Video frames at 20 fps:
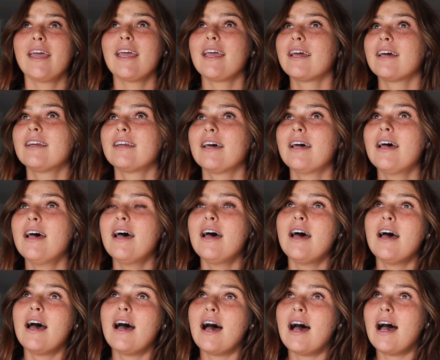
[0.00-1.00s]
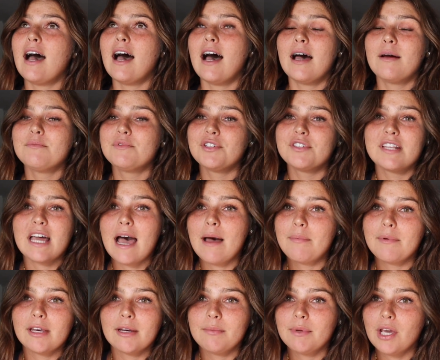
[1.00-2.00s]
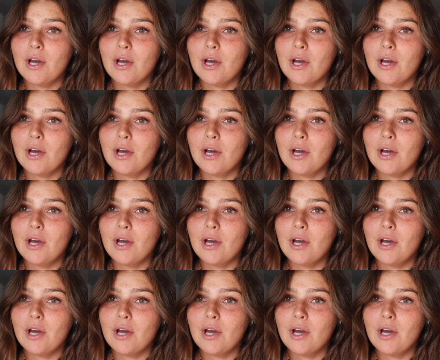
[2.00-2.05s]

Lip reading: and I'm just happy to be